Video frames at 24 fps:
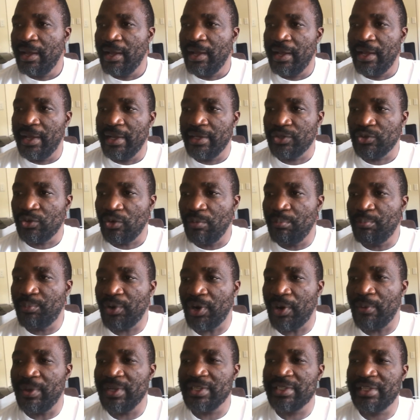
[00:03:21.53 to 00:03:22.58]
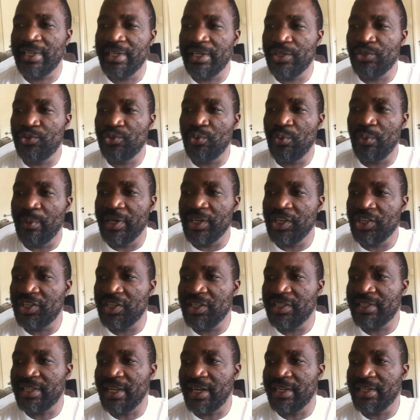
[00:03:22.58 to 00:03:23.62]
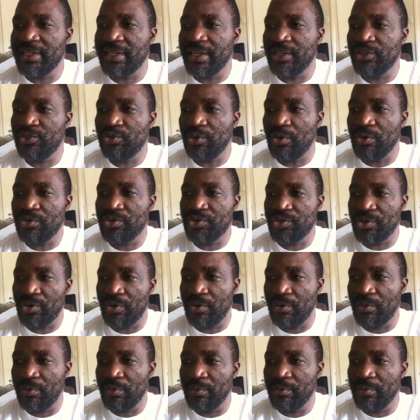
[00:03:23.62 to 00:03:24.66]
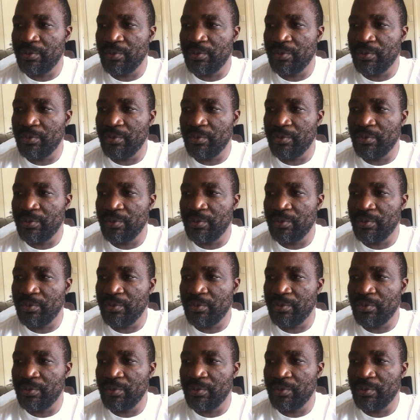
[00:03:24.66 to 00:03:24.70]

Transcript: And Oprah was 32 when she started a talk show,